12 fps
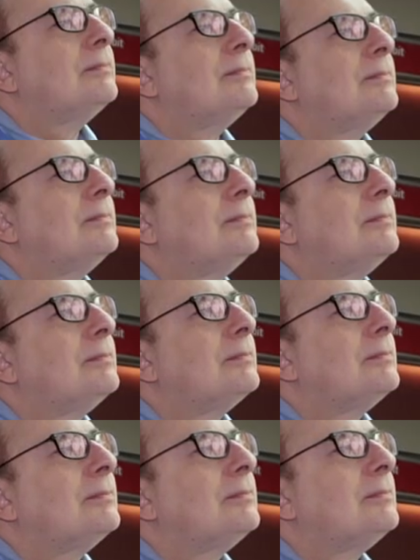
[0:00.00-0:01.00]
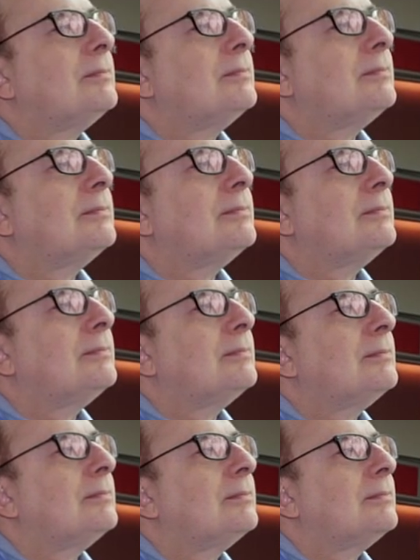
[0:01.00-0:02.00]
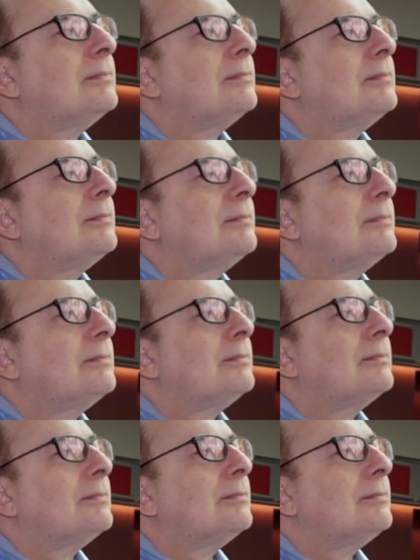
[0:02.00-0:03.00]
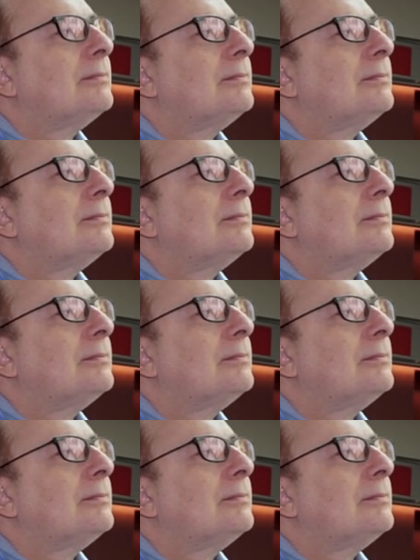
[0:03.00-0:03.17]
The person shown says nothing.